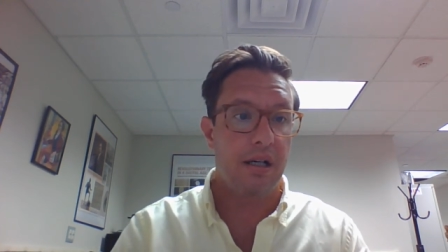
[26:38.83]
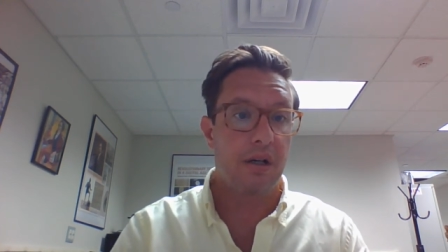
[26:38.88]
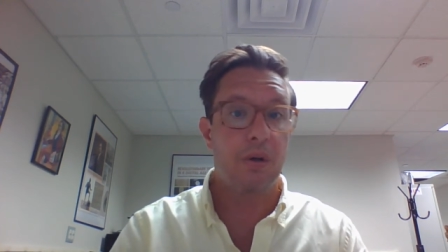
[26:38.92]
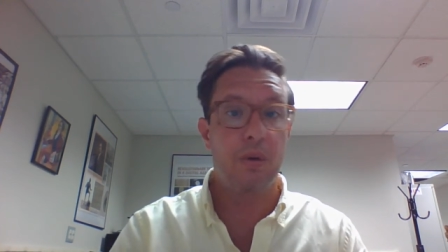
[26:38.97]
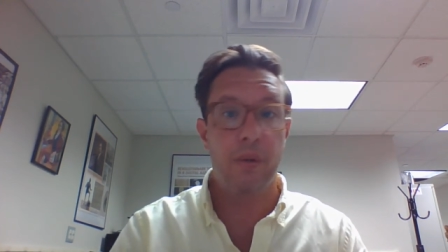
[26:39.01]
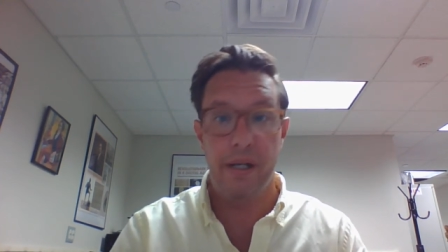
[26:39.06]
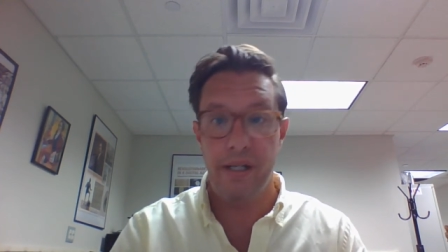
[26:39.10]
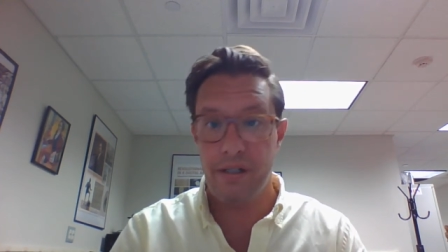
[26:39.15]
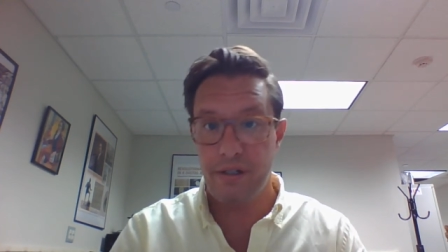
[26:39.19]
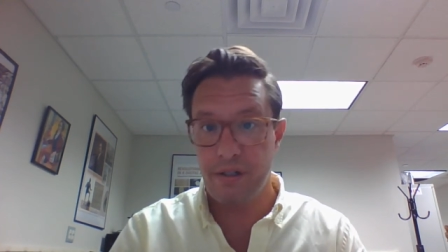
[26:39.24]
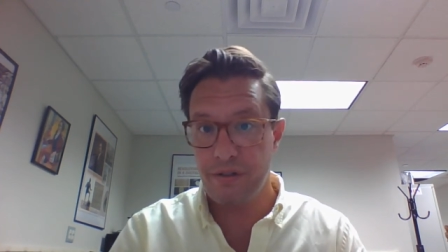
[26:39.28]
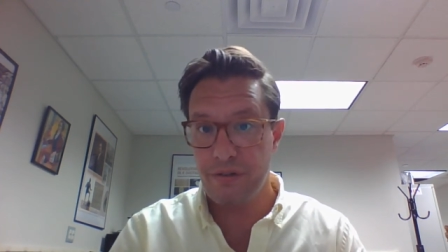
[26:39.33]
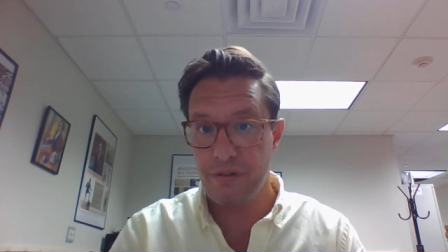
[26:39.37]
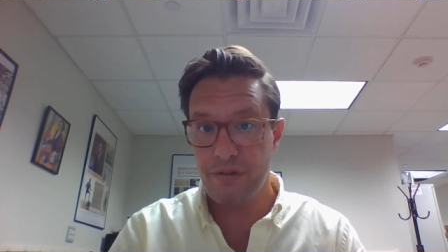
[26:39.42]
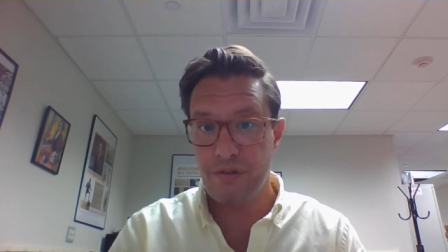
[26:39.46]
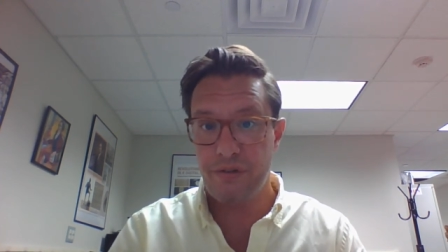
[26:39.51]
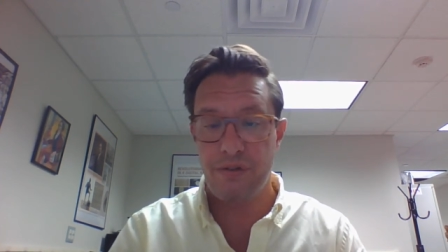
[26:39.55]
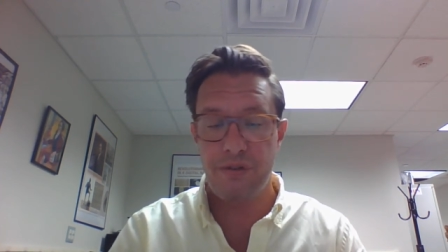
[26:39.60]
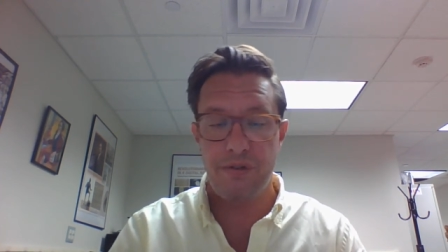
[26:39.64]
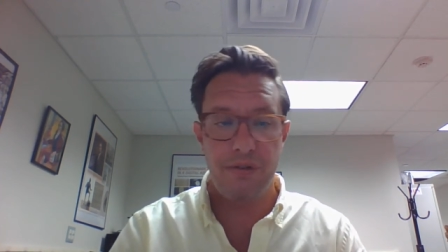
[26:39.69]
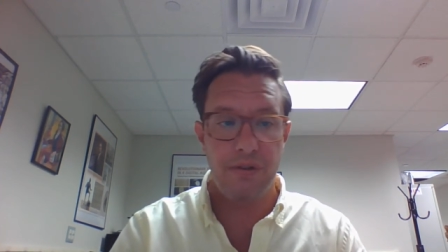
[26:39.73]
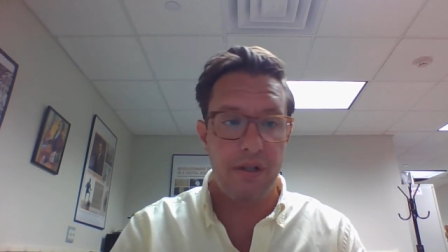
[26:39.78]

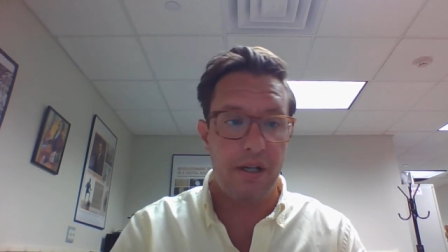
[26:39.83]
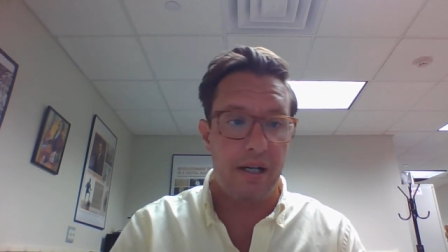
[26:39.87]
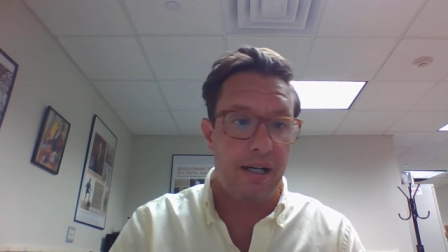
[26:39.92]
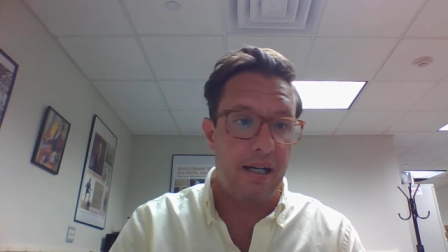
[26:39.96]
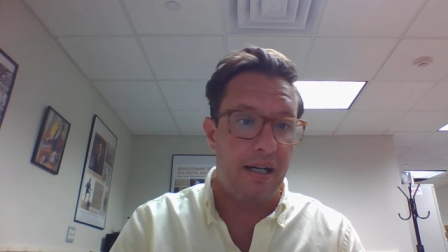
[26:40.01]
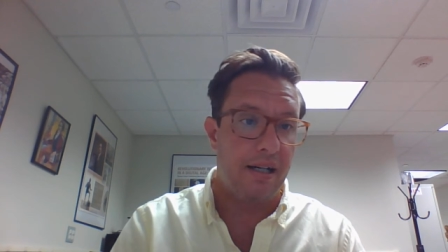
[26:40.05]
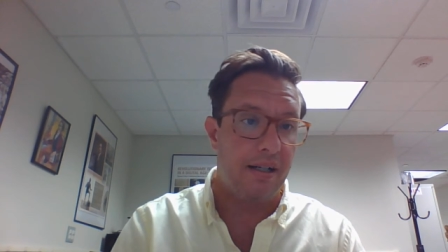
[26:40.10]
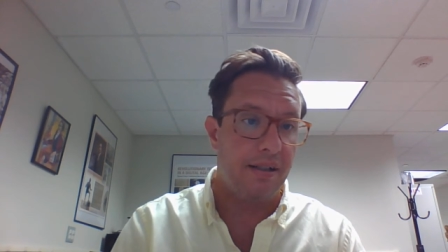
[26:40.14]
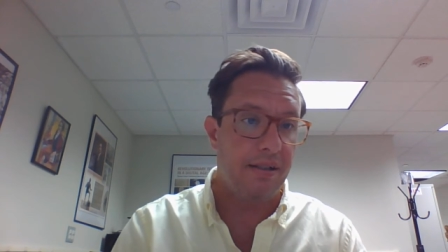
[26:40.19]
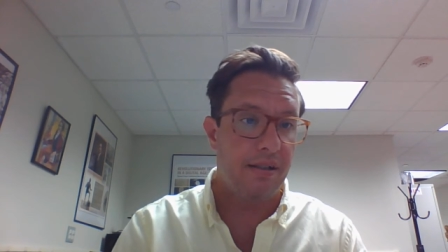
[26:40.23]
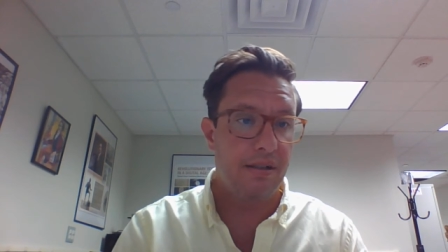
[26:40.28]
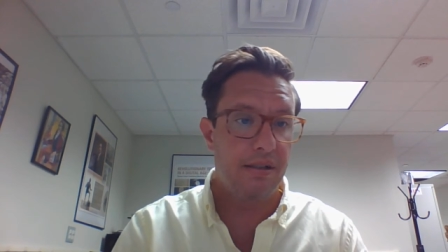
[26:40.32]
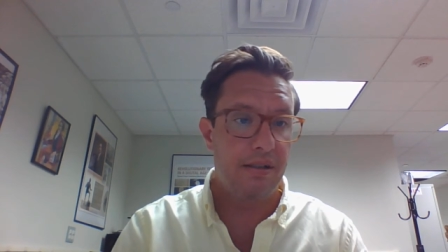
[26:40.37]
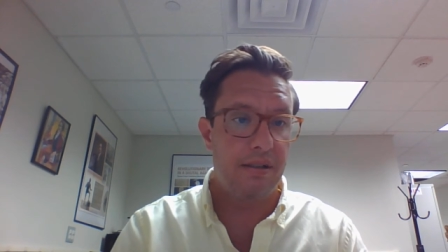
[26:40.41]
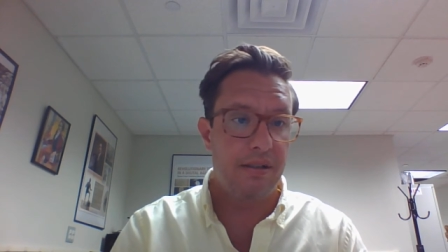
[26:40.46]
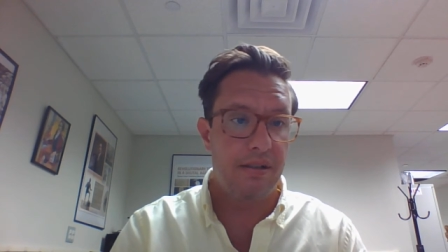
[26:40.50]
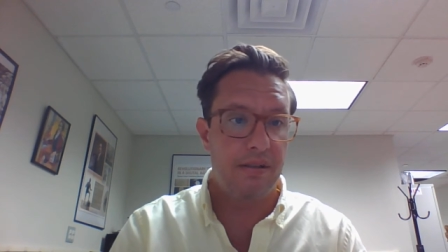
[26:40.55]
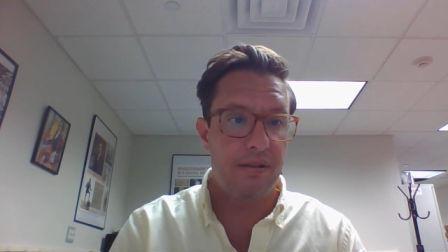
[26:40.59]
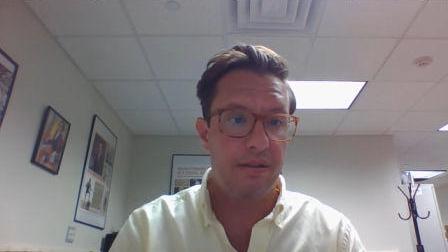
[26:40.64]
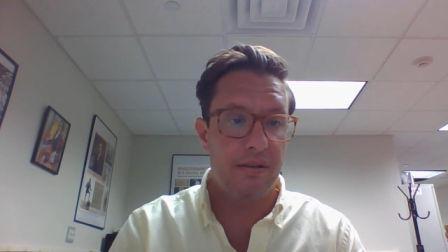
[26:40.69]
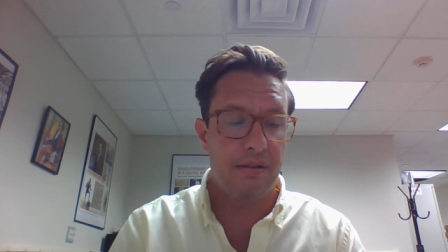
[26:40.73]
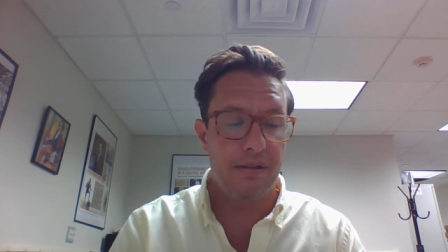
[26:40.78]
Quakers,
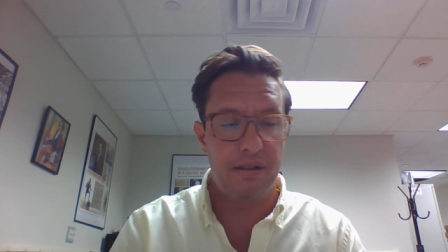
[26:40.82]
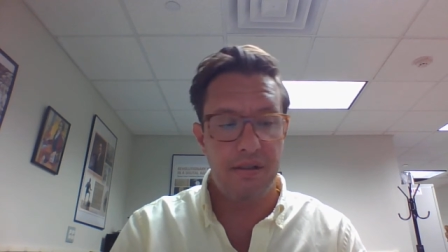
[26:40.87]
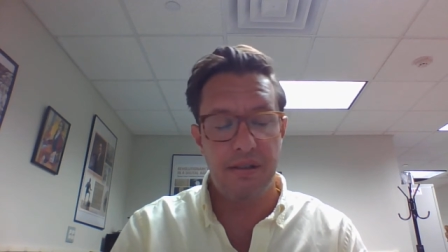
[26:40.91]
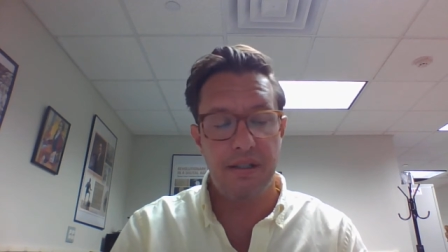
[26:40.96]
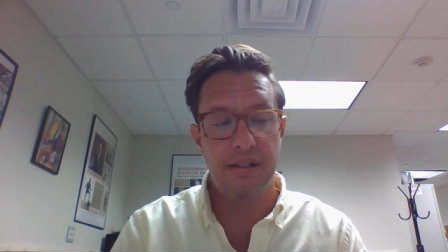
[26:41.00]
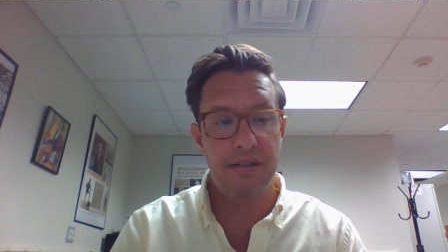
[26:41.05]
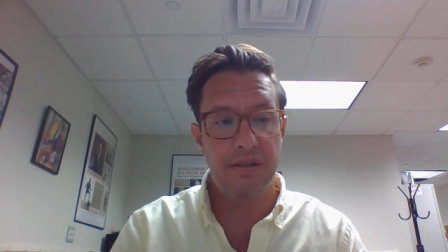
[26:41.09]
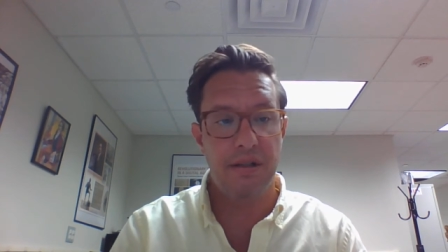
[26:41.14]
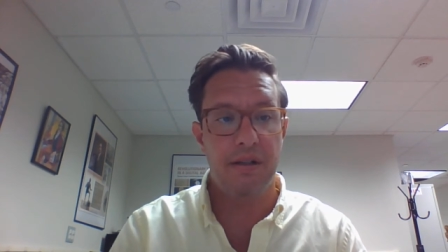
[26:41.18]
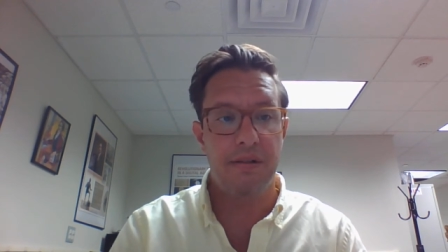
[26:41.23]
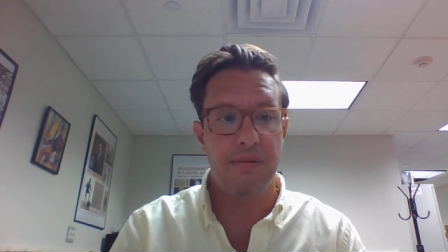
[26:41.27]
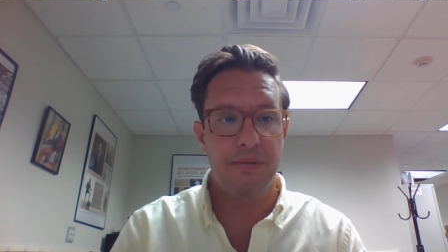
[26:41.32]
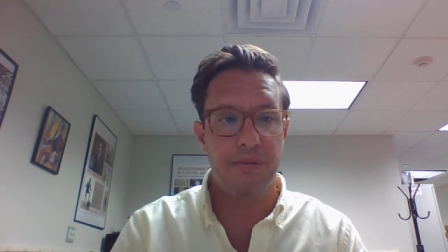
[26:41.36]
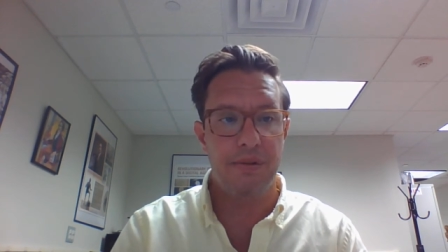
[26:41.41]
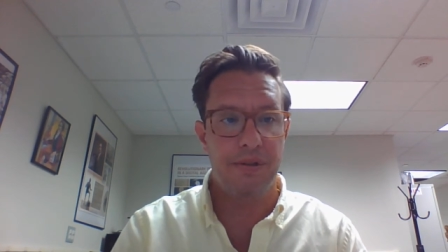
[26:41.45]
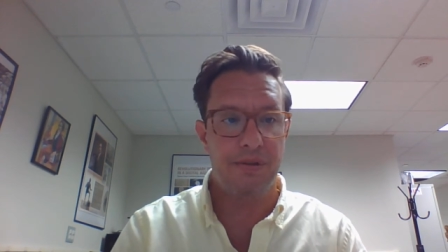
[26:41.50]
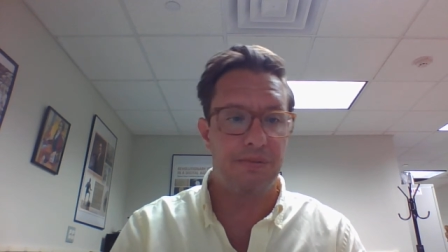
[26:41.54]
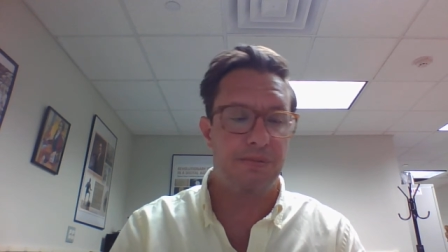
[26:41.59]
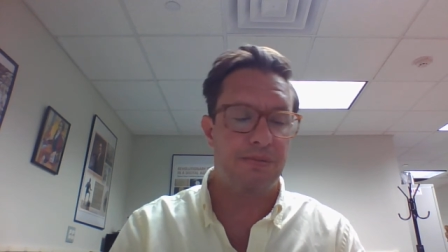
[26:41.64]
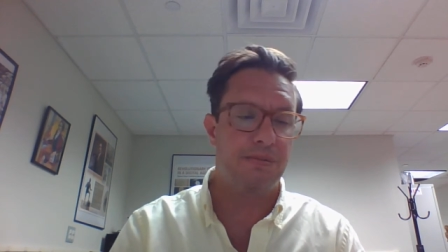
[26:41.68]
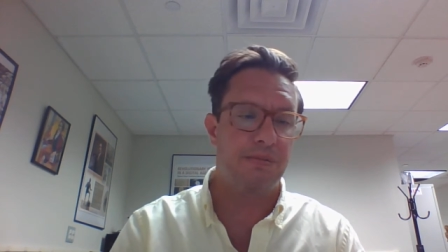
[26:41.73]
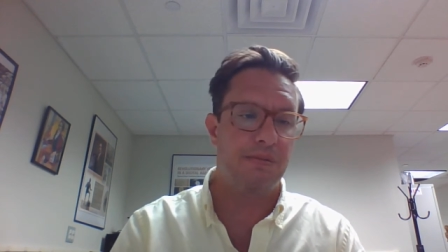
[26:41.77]
and this was